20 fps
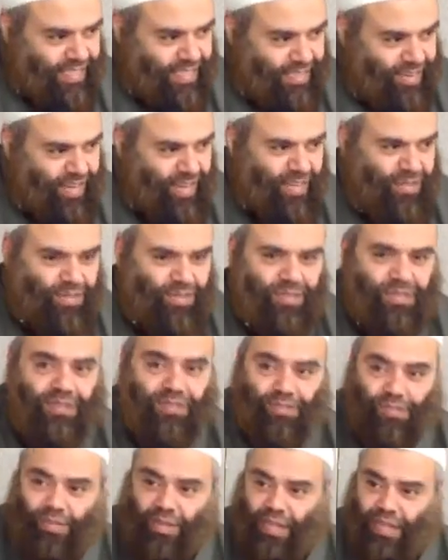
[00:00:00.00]
Right? I should
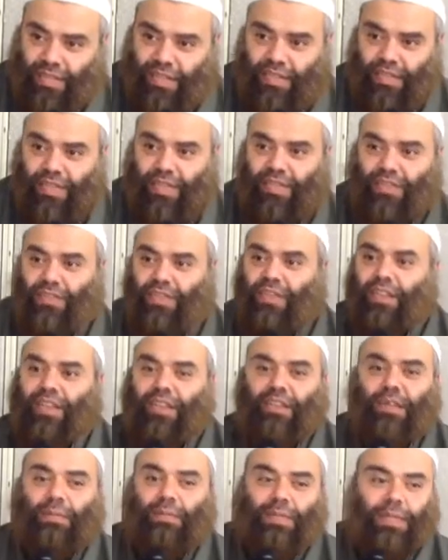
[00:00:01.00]
not do that. Then he
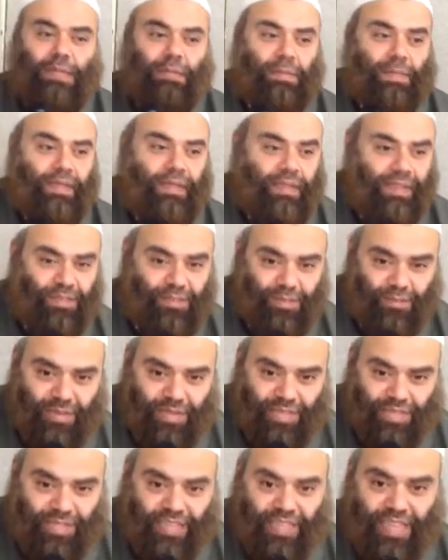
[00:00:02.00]
end up sleeping and not
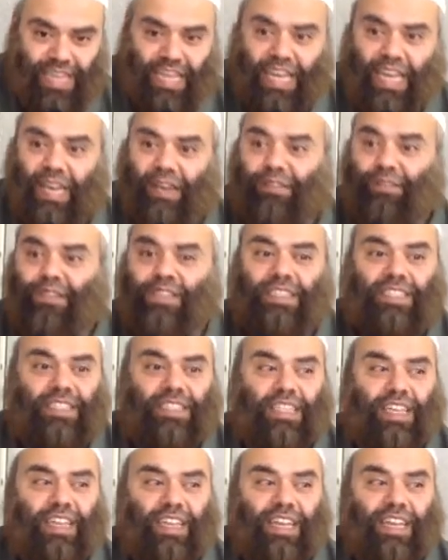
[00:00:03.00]
doing it. If it's